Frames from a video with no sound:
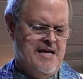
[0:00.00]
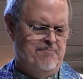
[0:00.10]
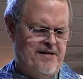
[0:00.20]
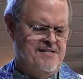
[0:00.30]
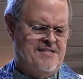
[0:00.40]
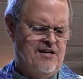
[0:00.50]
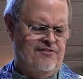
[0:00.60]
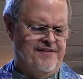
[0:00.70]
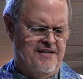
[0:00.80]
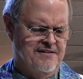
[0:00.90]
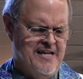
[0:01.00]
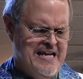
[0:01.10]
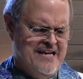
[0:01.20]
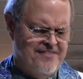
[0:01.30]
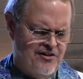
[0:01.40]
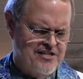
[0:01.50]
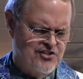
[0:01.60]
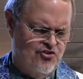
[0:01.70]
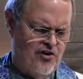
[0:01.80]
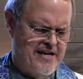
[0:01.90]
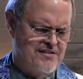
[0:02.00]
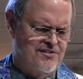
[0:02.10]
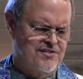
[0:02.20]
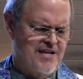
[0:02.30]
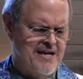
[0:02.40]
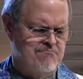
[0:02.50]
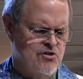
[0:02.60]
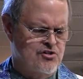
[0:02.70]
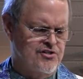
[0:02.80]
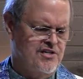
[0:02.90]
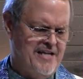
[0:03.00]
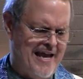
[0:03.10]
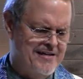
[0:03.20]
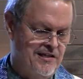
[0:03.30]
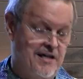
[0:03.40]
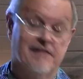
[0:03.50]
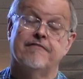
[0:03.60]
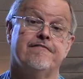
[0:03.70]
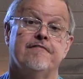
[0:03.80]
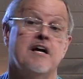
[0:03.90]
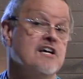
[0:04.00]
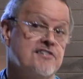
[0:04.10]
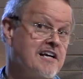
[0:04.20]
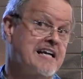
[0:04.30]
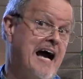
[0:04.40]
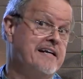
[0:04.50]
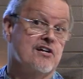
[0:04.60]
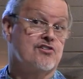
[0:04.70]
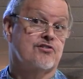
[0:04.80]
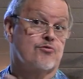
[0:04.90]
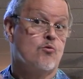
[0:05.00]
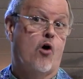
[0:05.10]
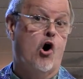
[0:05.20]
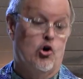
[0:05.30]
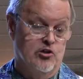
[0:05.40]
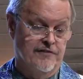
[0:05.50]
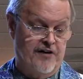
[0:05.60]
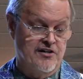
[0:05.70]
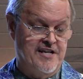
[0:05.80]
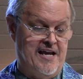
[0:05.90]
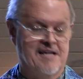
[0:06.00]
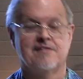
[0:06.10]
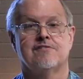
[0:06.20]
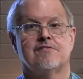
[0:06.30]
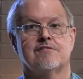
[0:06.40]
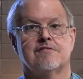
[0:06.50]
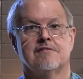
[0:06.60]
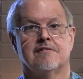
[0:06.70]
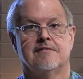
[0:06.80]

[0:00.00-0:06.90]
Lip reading: But until then, there is grace and mercy and love to guide us through all of our days.